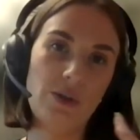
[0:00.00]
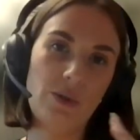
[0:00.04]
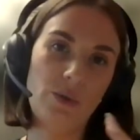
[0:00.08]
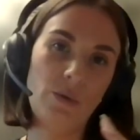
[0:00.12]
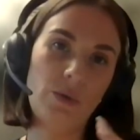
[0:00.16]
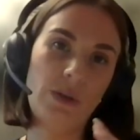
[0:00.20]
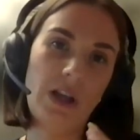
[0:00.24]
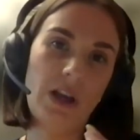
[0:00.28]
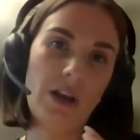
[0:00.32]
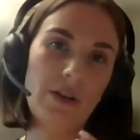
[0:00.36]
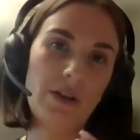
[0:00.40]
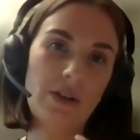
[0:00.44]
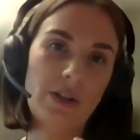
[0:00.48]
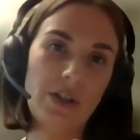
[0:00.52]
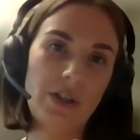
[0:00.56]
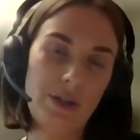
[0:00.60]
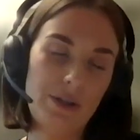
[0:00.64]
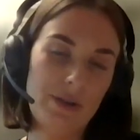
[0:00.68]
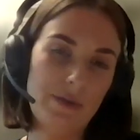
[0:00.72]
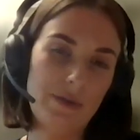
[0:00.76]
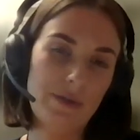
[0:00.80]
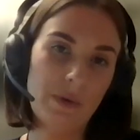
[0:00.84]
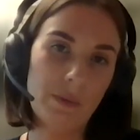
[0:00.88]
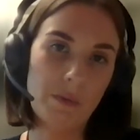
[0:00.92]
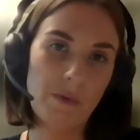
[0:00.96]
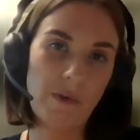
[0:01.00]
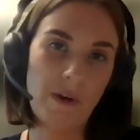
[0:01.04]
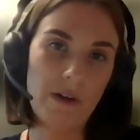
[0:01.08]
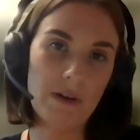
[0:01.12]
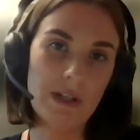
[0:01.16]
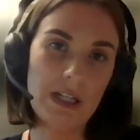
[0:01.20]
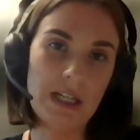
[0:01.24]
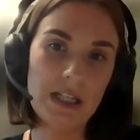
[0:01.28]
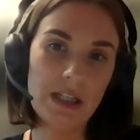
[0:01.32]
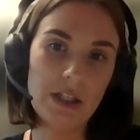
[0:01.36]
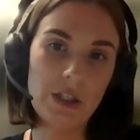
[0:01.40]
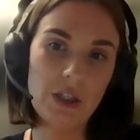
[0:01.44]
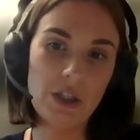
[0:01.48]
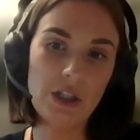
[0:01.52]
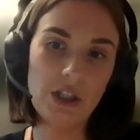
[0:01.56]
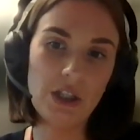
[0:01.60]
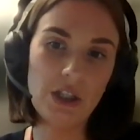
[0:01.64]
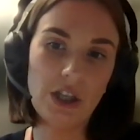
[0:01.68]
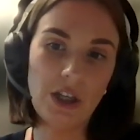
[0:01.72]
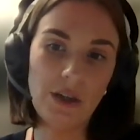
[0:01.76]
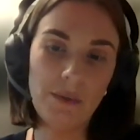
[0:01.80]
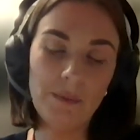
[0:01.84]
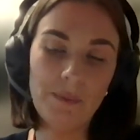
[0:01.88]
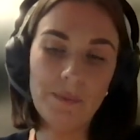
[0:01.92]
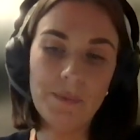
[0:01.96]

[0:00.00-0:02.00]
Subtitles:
all the other news from around the Institute.